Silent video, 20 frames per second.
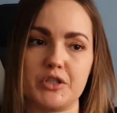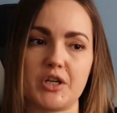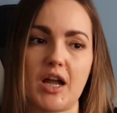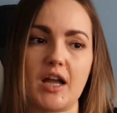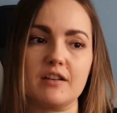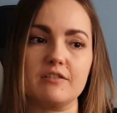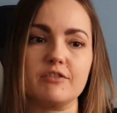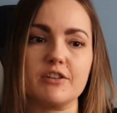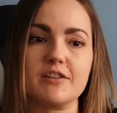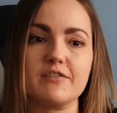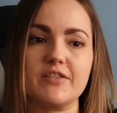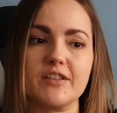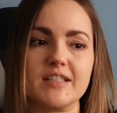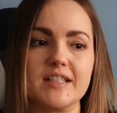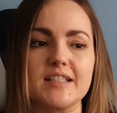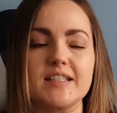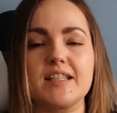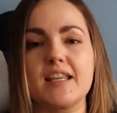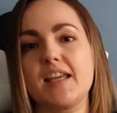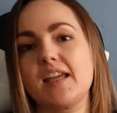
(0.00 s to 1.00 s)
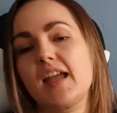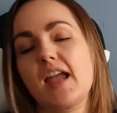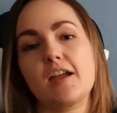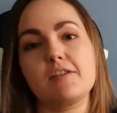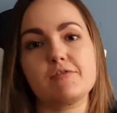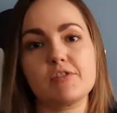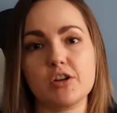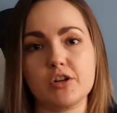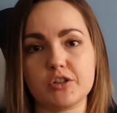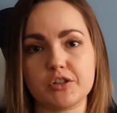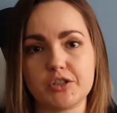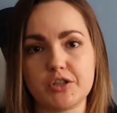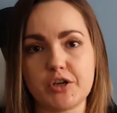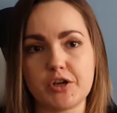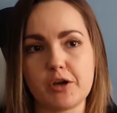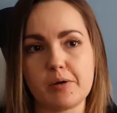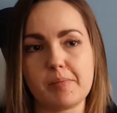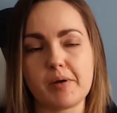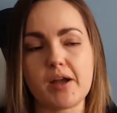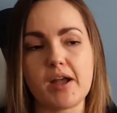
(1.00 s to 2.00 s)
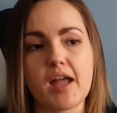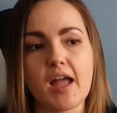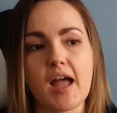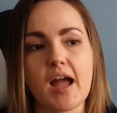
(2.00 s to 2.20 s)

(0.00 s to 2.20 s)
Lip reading: I revisit it every October.